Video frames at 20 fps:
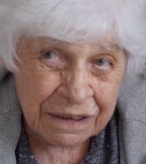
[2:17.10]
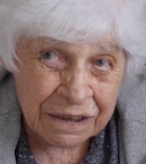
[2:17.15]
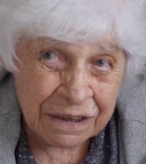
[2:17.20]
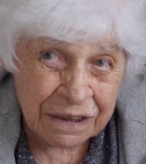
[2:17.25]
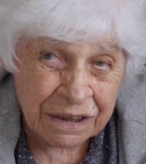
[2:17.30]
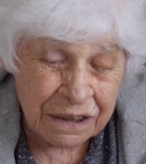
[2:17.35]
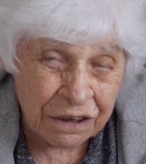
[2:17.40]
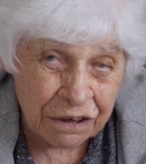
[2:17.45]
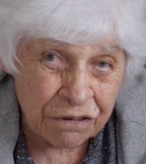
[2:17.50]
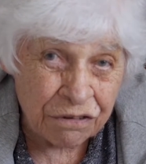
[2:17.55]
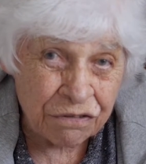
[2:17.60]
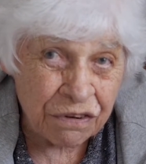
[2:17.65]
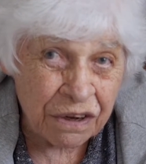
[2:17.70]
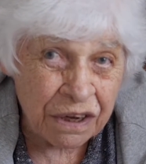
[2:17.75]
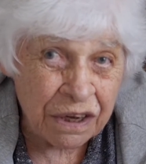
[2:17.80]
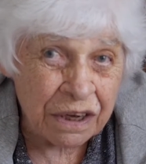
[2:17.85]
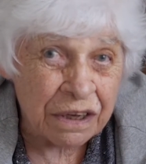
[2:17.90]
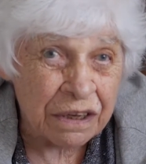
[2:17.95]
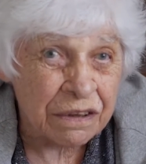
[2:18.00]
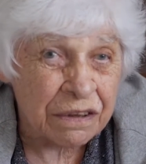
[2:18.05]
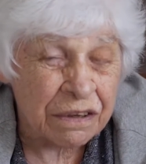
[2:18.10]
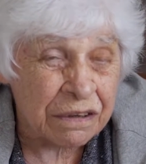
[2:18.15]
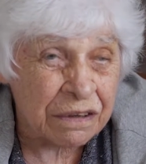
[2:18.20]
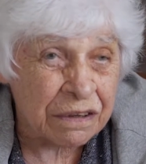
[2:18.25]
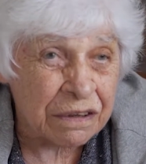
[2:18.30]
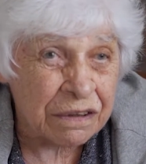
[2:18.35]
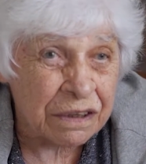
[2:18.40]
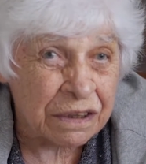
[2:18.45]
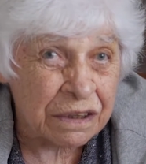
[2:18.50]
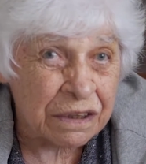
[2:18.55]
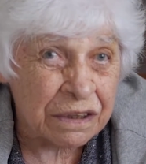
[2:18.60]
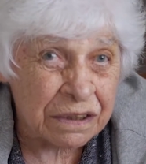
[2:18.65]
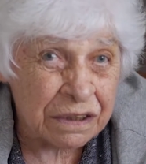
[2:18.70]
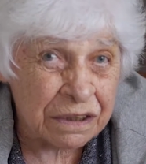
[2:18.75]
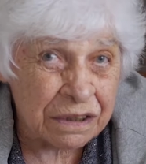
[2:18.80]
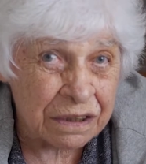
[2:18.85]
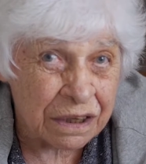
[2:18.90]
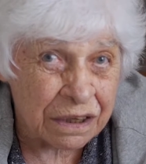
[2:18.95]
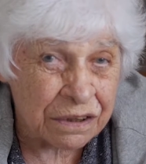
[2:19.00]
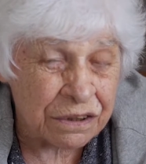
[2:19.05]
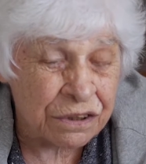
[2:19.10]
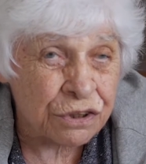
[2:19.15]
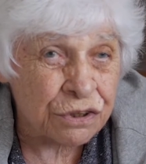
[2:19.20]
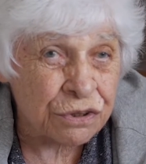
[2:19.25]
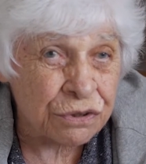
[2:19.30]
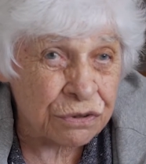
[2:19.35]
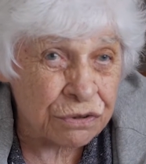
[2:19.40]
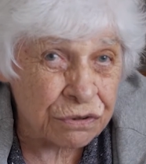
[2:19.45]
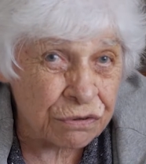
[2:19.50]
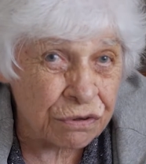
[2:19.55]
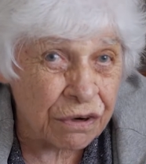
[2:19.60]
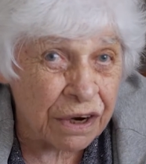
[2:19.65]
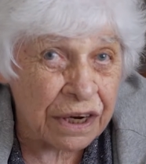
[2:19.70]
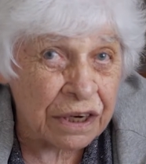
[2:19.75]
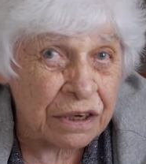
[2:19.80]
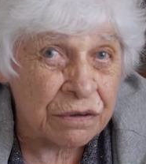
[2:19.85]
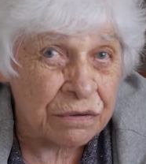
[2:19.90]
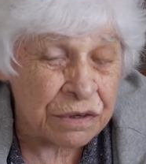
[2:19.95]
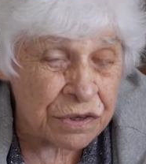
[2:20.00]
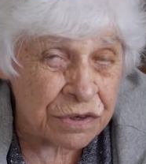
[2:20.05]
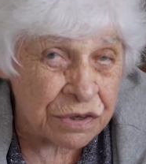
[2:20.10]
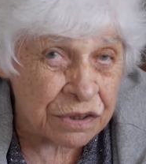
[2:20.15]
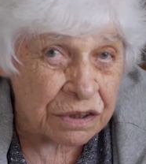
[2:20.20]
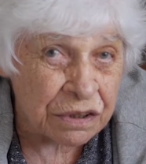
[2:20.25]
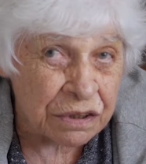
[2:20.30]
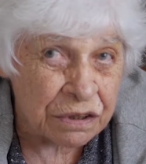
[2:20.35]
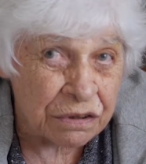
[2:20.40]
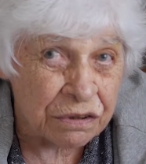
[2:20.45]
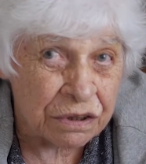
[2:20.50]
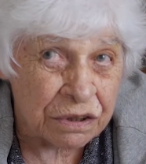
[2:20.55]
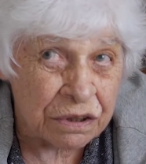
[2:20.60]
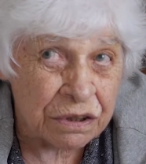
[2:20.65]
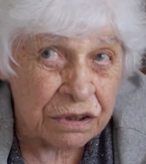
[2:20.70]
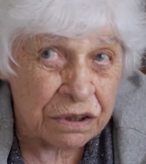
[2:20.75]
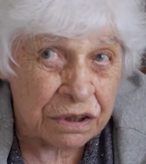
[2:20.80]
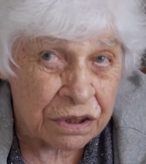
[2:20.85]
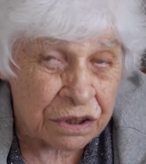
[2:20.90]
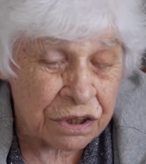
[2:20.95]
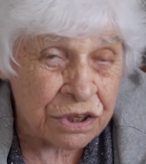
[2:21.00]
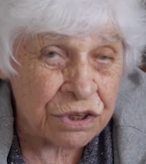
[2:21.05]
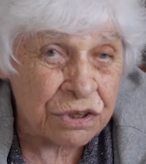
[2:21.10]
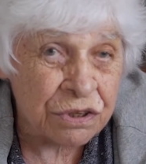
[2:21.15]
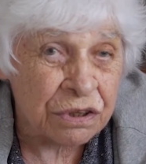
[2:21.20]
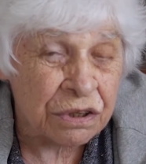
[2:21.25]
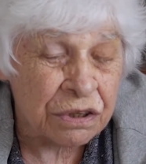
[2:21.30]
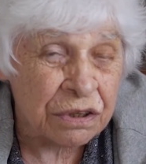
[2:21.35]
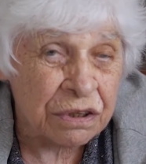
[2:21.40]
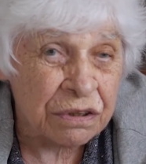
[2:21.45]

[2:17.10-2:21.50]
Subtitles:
clarify that the track was in good condition.